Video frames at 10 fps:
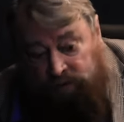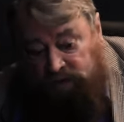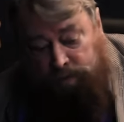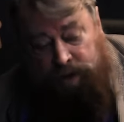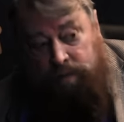and I
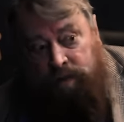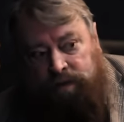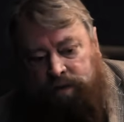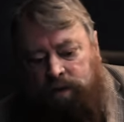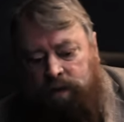sprained my
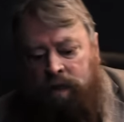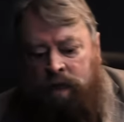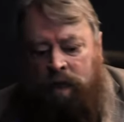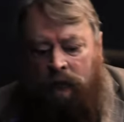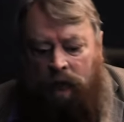
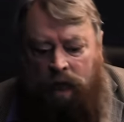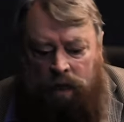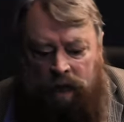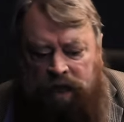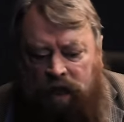
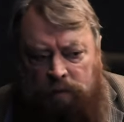leg,